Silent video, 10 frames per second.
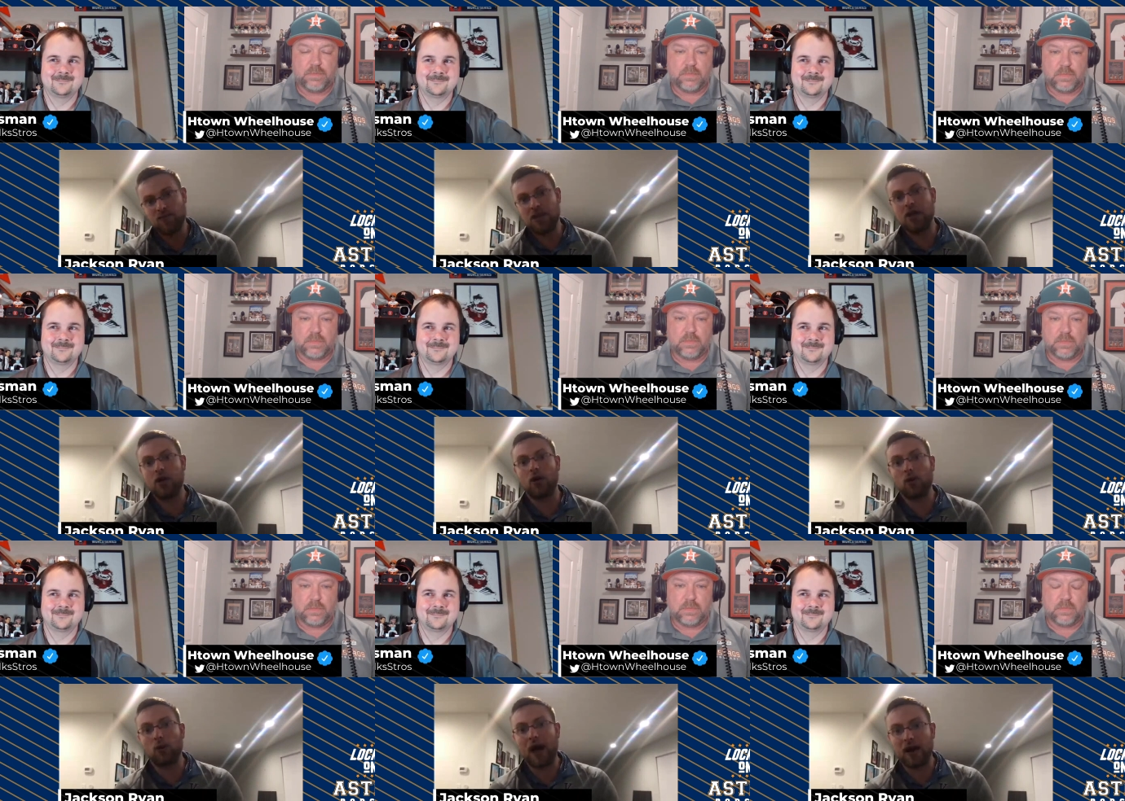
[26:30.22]
Speaker 1: you know
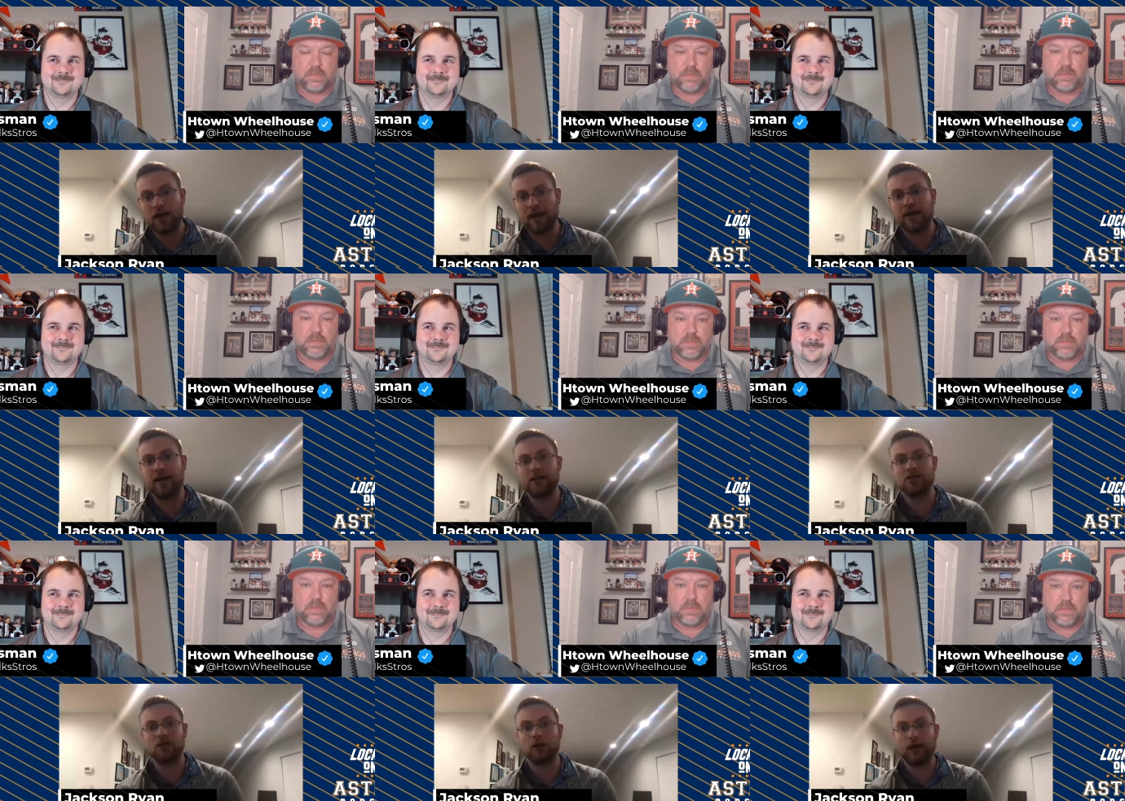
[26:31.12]
how that guy is
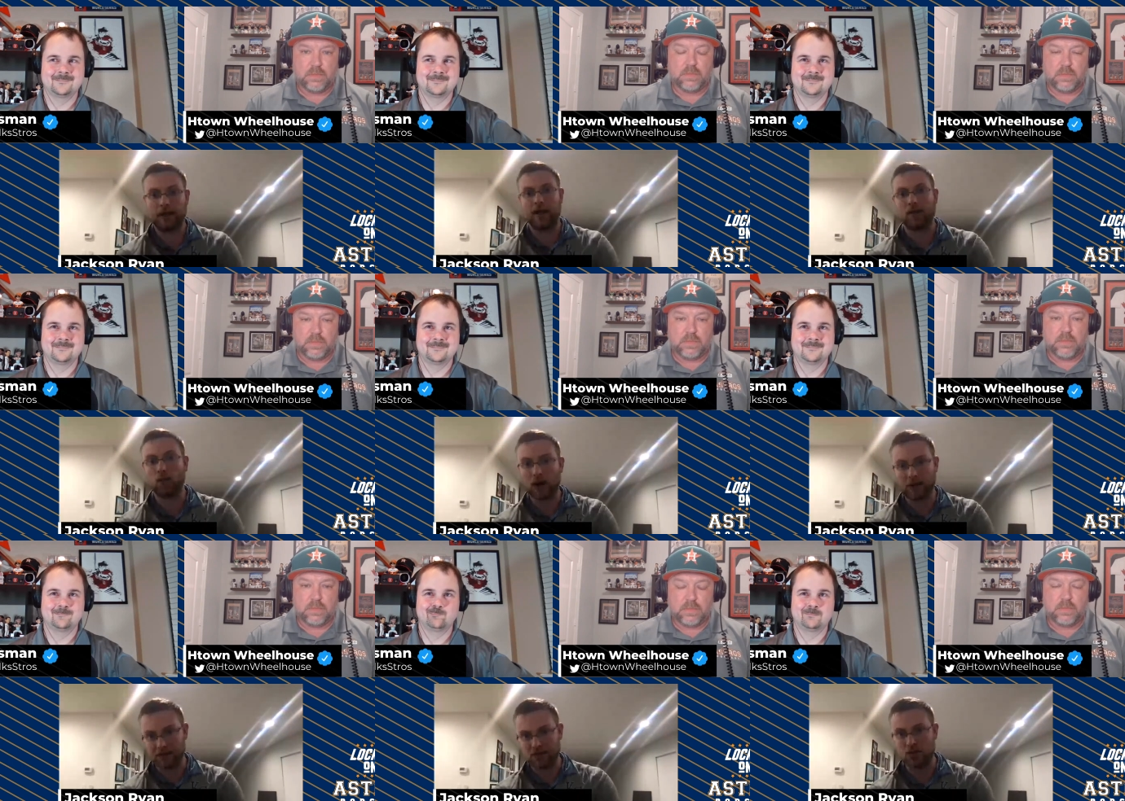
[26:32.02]
throwing and what
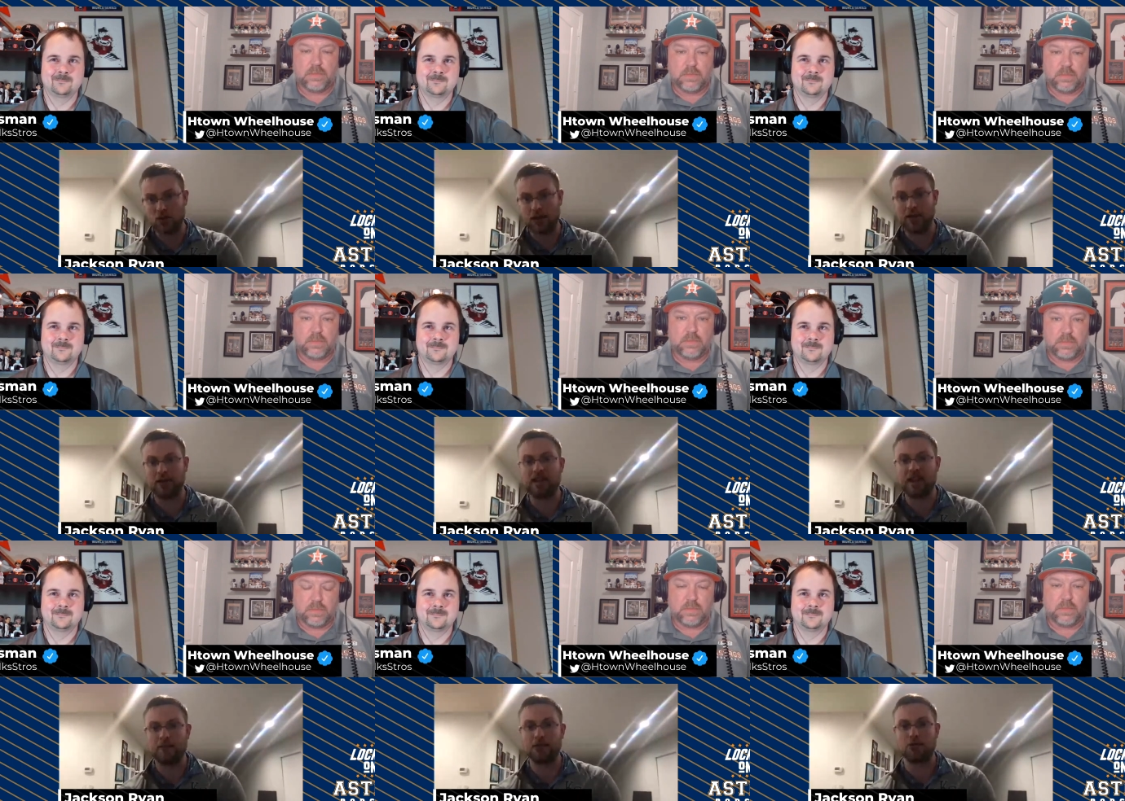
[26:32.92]
he's doing in the
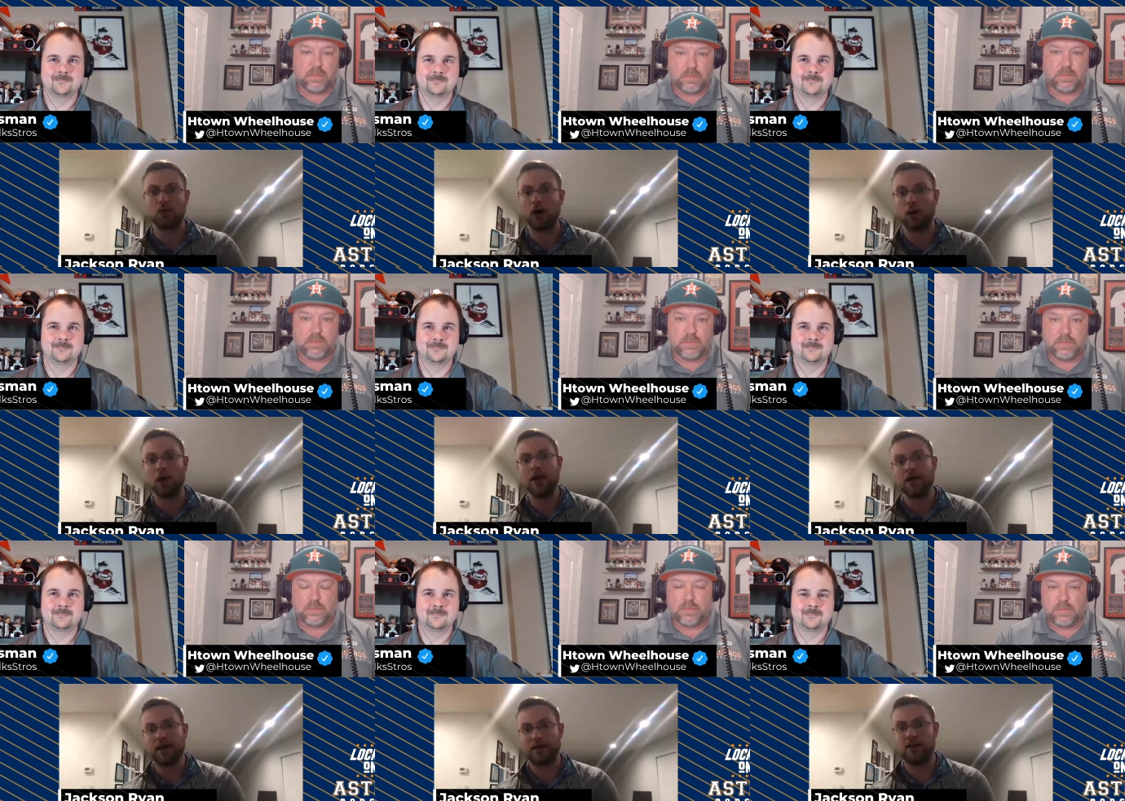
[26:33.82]
game as well
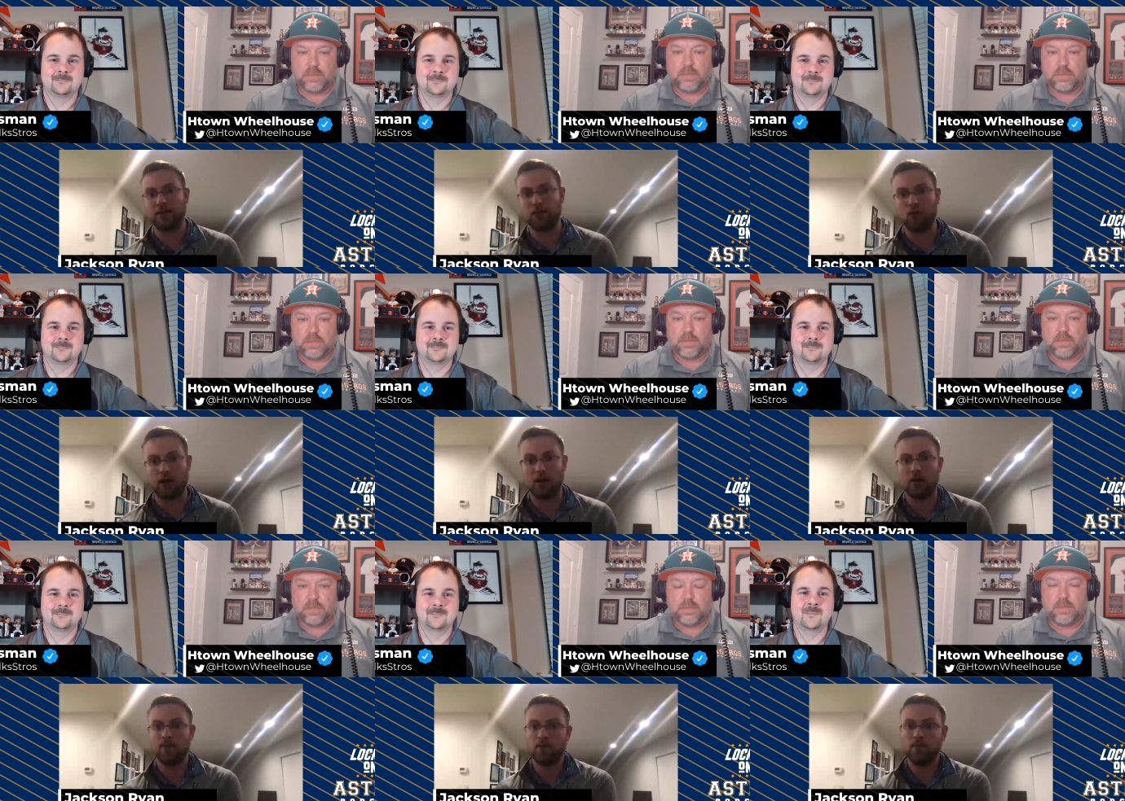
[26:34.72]
at that
Speaker 2: point.
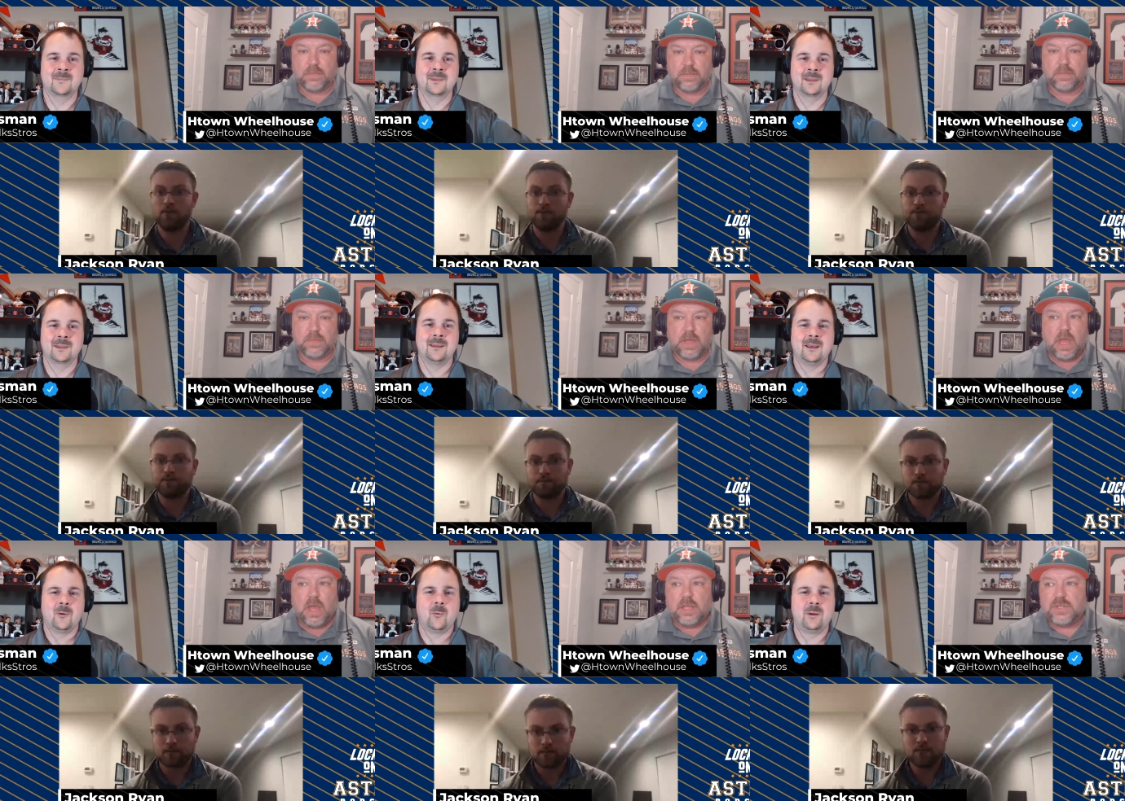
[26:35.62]

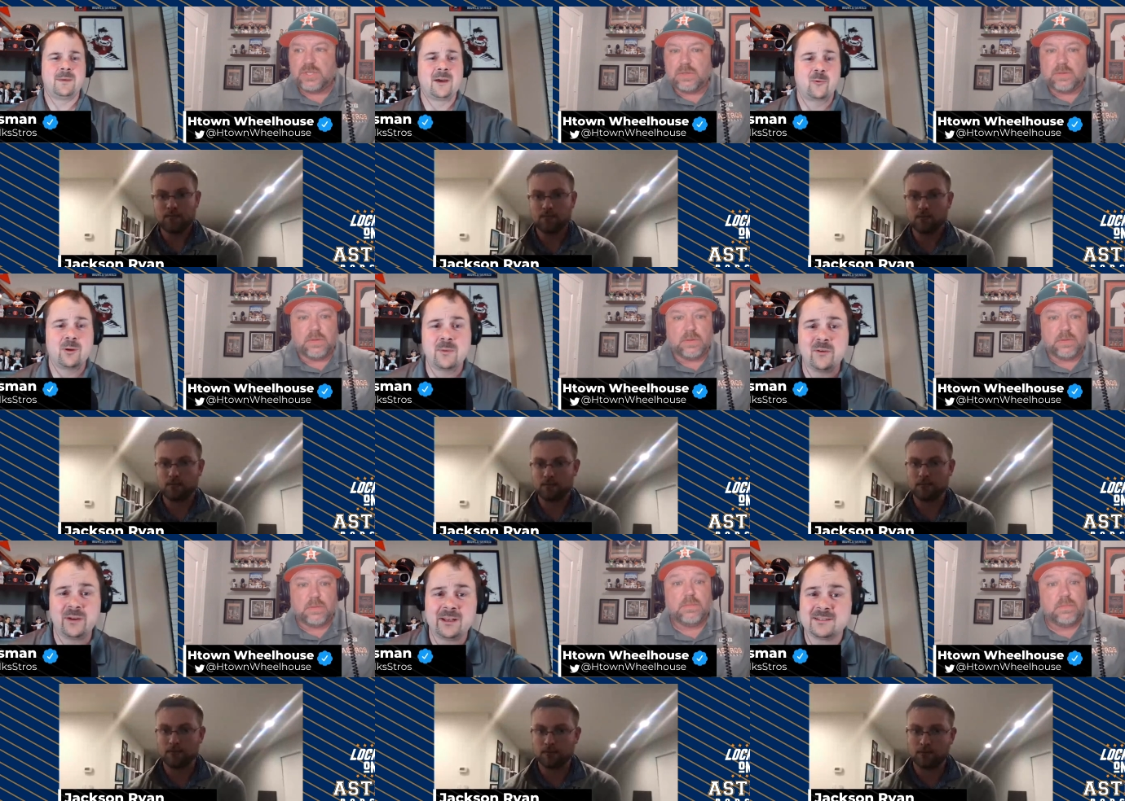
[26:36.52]
What about
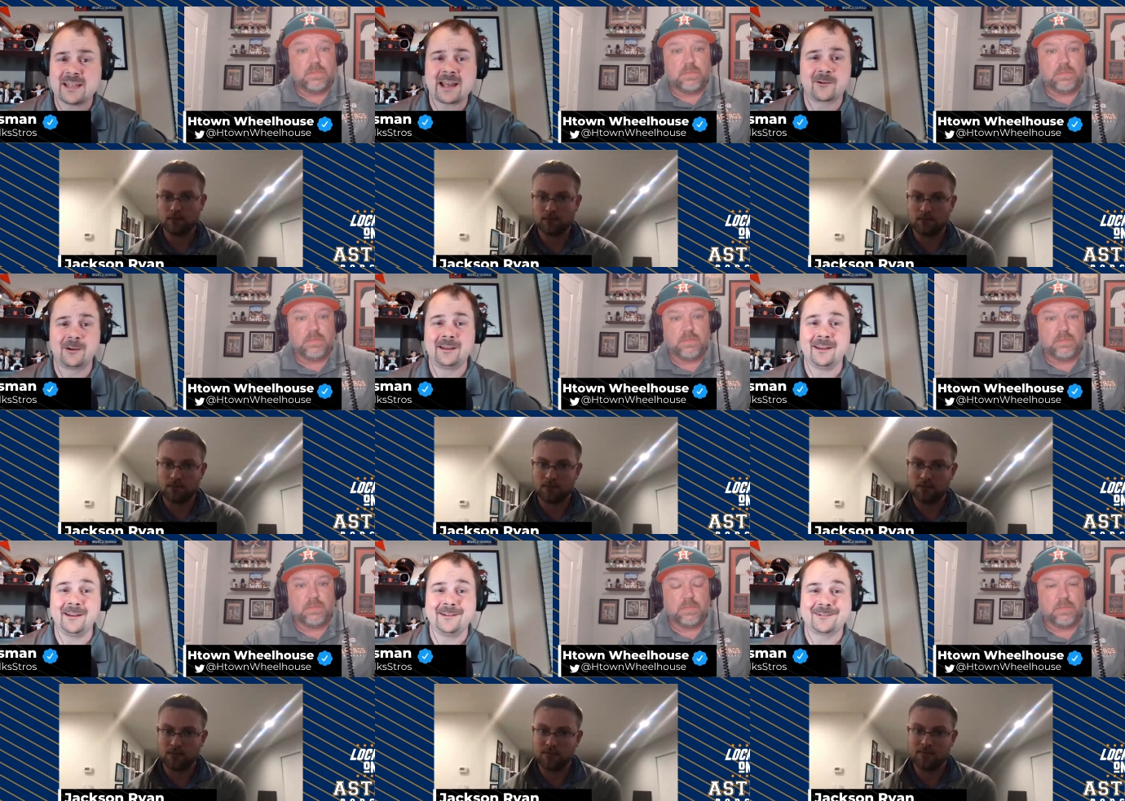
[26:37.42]
removing Zack
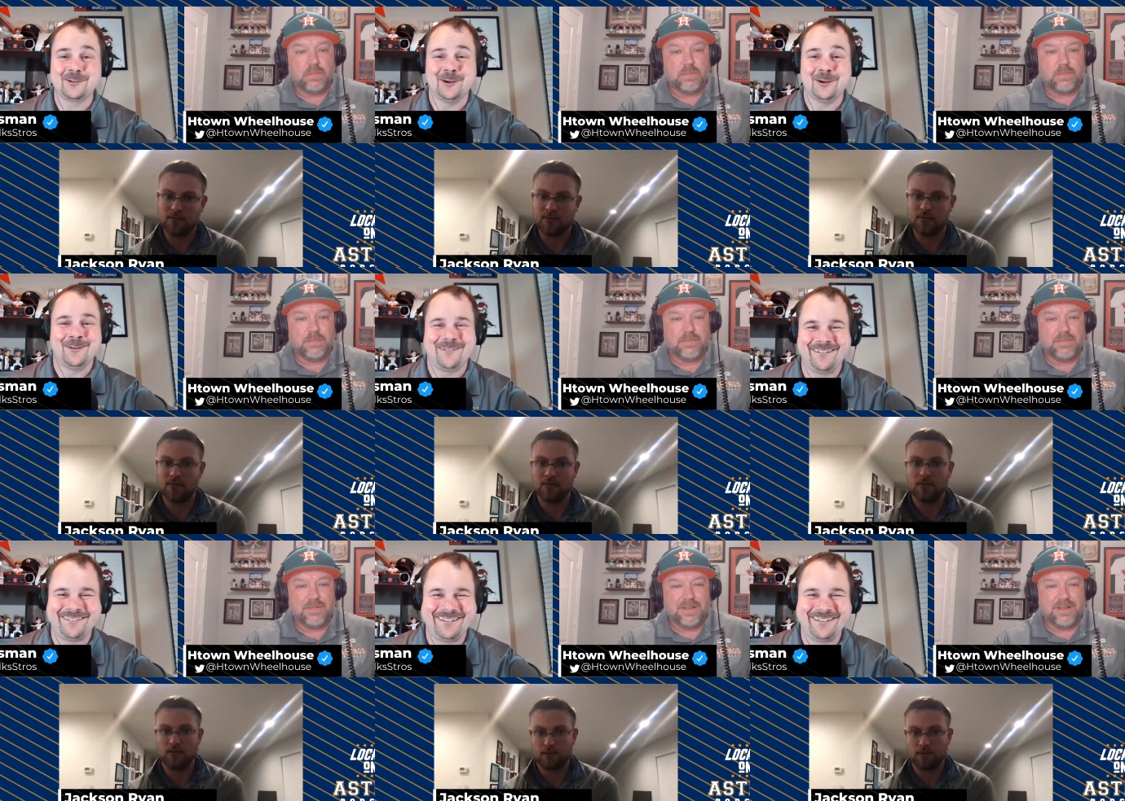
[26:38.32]
Greinke? To,